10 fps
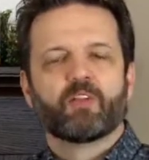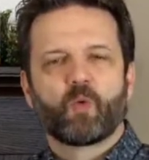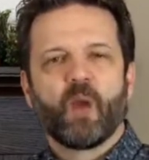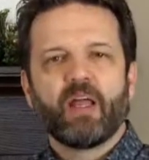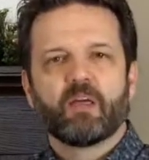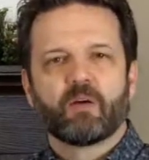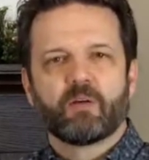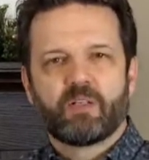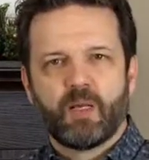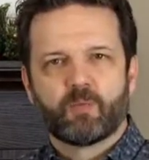the
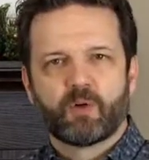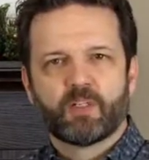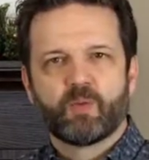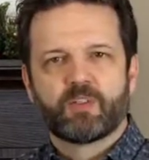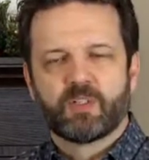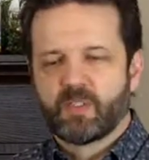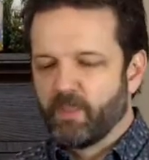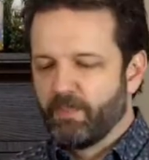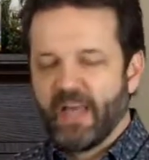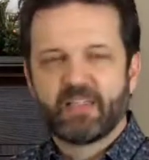regular Temptress, which is the
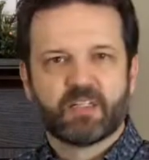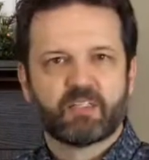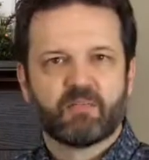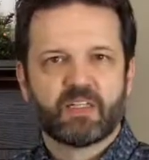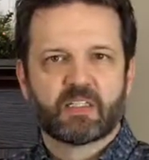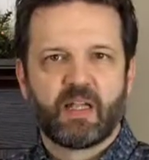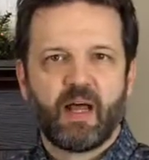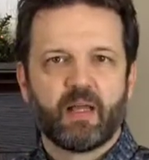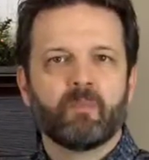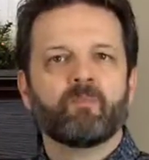basis of this line,